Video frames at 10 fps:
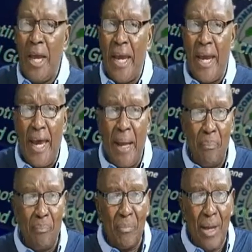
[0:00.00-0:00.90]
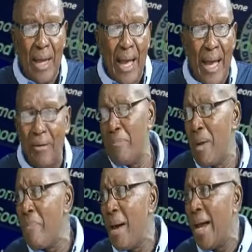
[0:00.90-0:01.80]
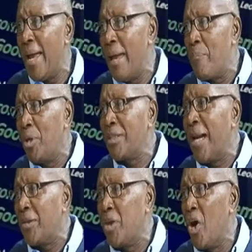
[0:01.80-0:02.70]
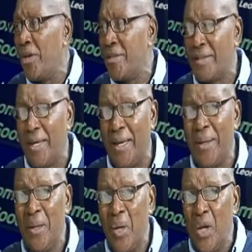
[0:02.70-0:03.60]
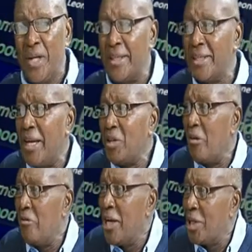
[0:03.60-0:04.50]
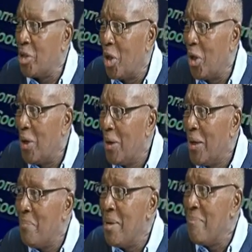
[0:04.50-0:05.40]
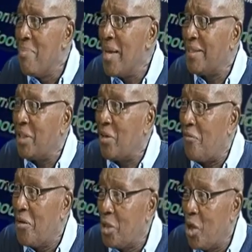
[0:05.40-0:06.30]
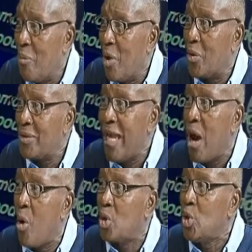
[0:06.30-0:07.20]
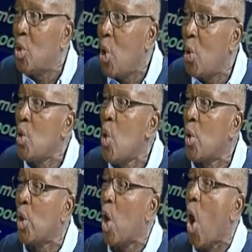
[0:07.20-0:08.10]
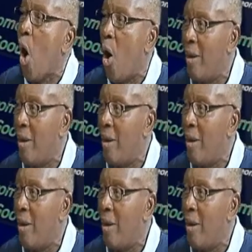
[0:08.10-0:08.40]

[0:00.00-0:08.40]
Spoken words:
I remember a political theory say the state of nature been be a state of nature because there was no known law.